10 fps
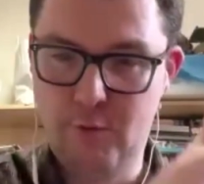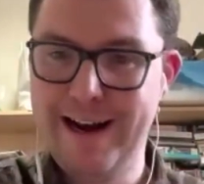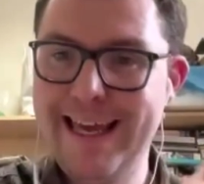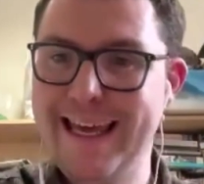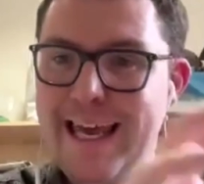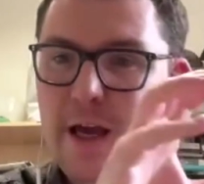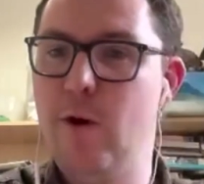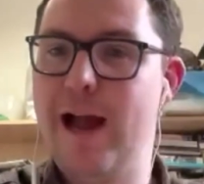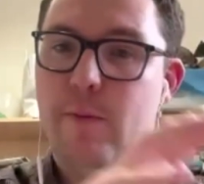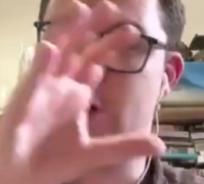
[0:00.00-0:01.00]
a really key
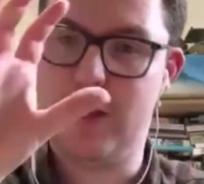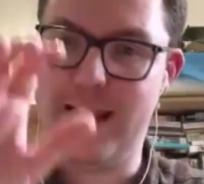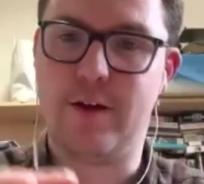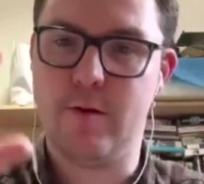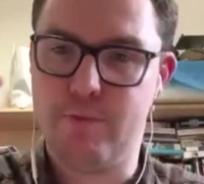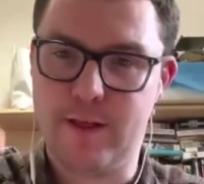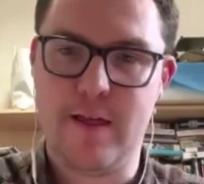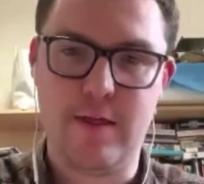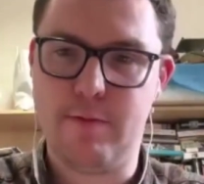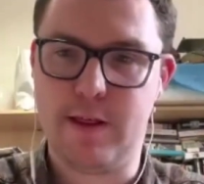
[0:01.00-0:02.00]
way in which Nixon
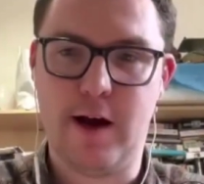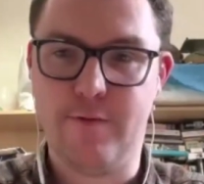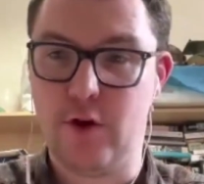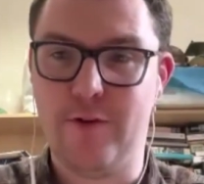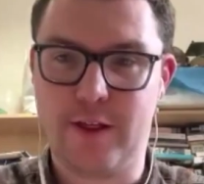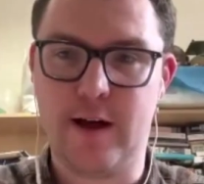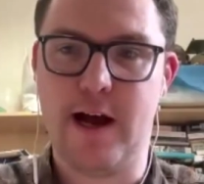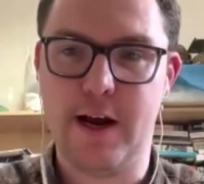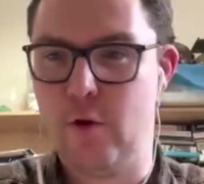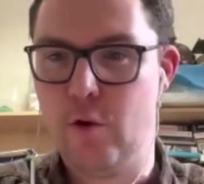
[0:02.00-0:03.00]
presents himself as on the
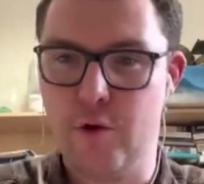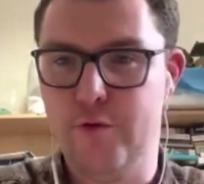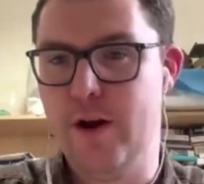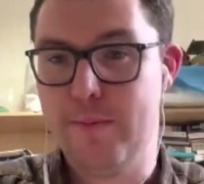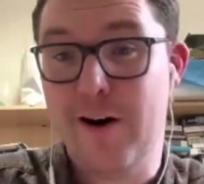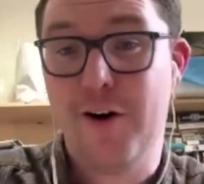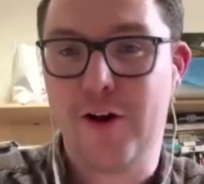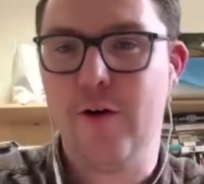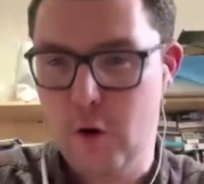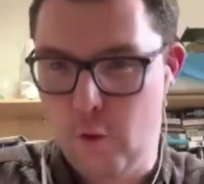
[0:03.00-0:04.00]
side of ordinary
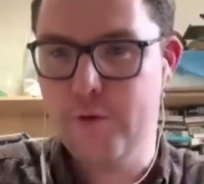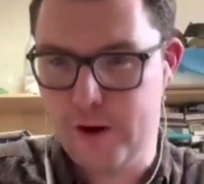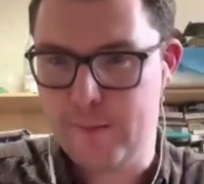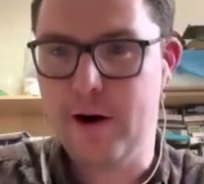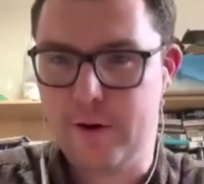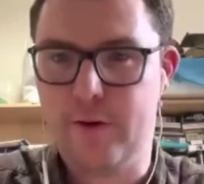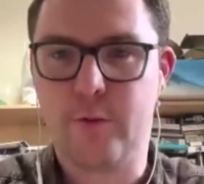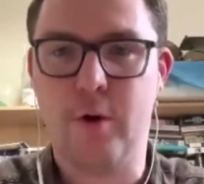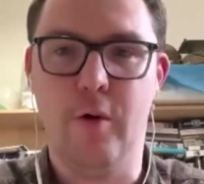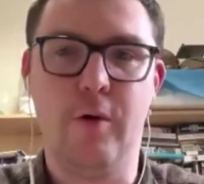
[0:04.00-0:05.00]

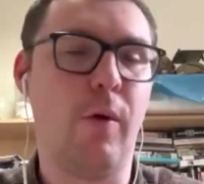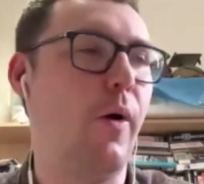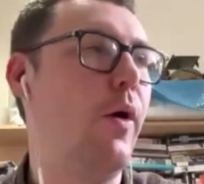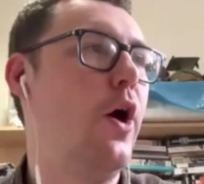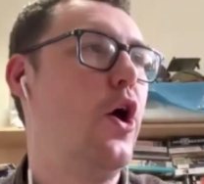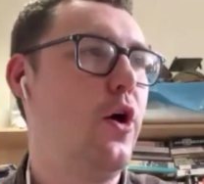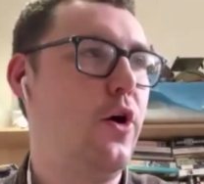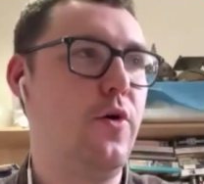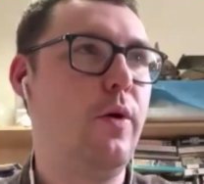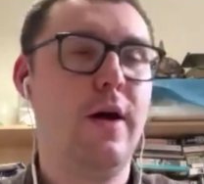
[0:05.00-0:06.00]
Americans, quote unquote,
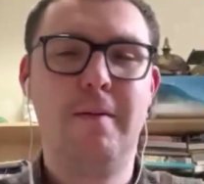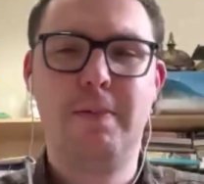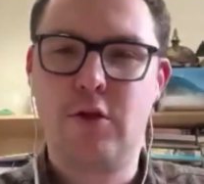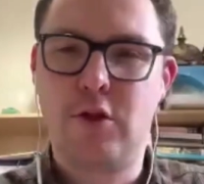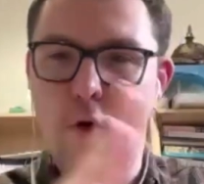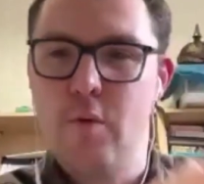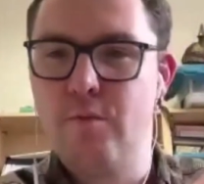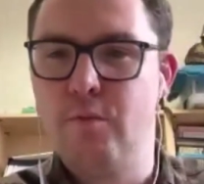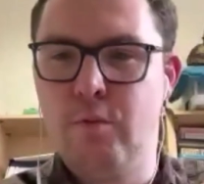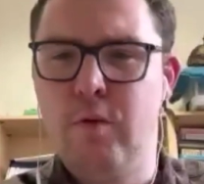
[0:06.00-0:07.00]
who
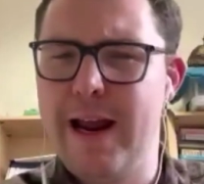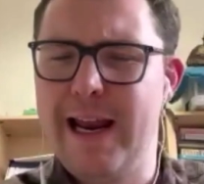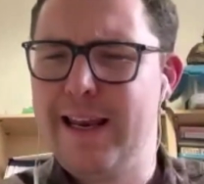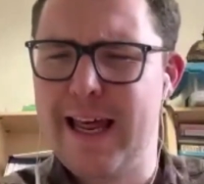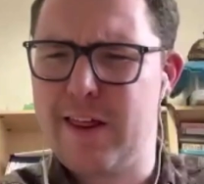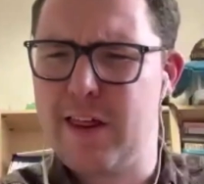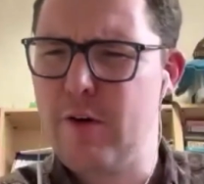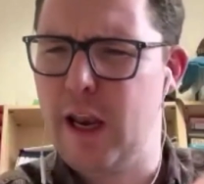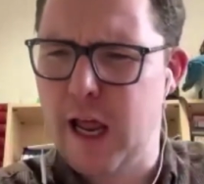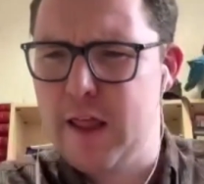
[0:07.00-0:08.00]
don't really
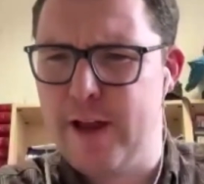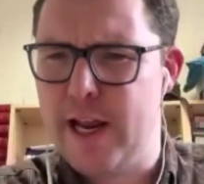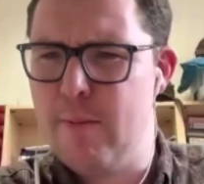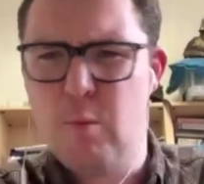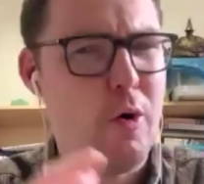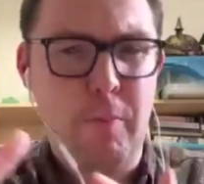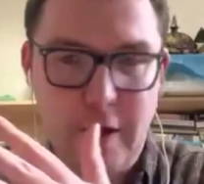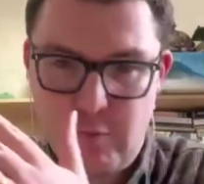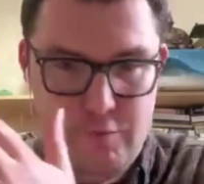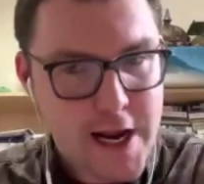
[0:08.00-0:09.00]
necessarily like the Vietnam War,
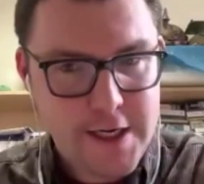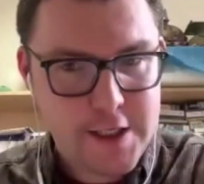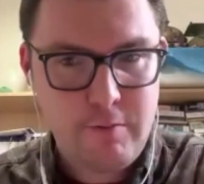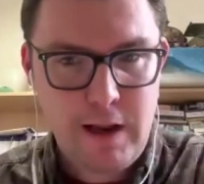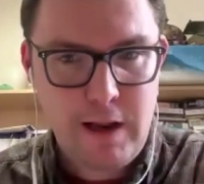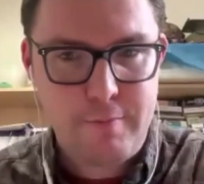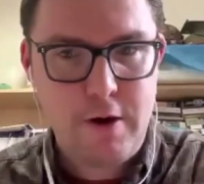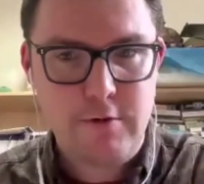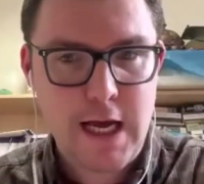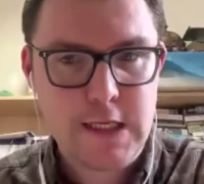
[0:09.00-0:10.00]
but they really don't like the
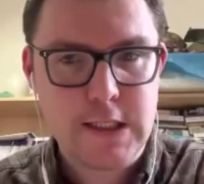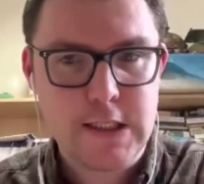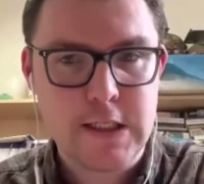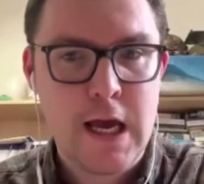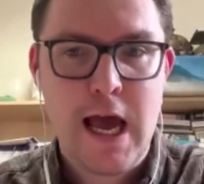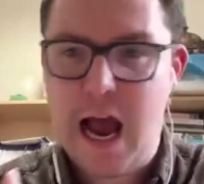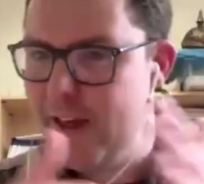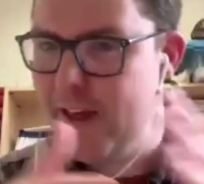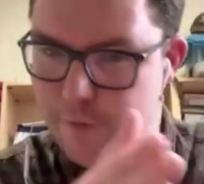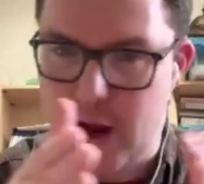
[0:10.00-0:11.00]
protests,
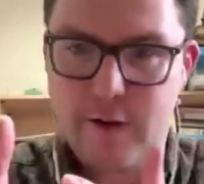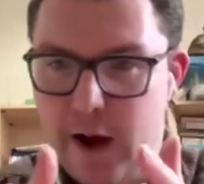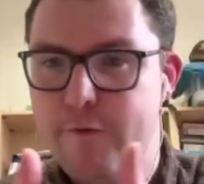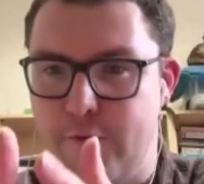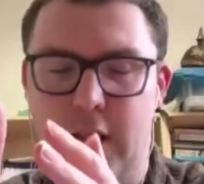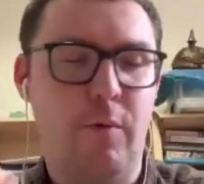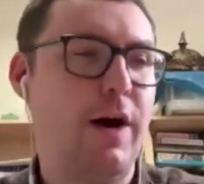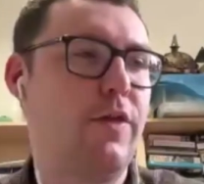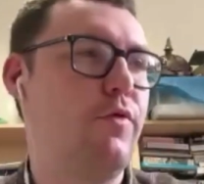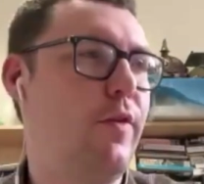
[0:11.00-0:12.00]
and it's kind of finding the
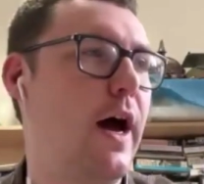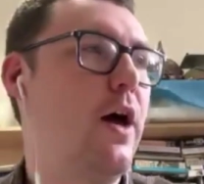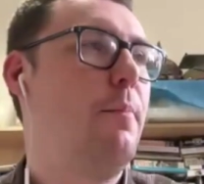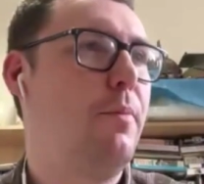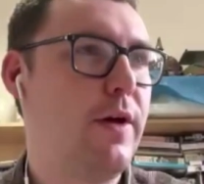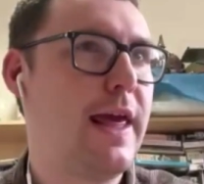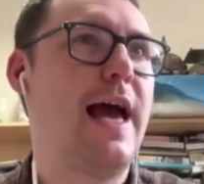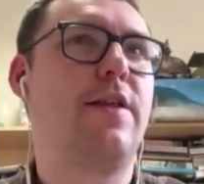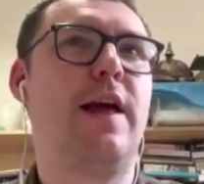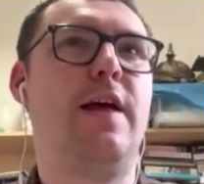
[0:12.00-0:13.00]
way through that. But
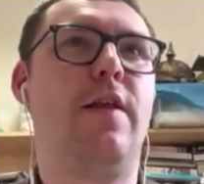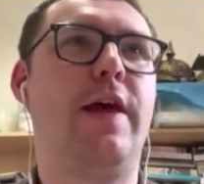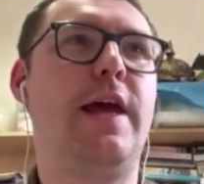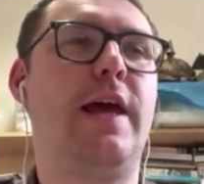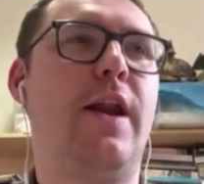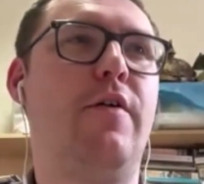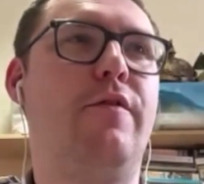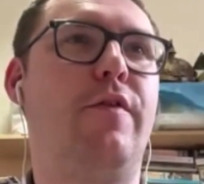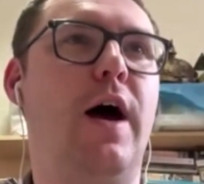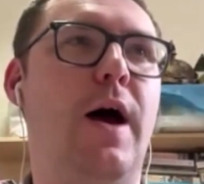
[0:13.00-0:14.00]
yes, the kind
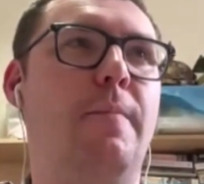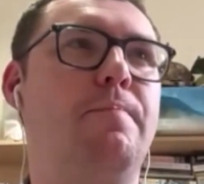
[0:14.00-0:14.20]
of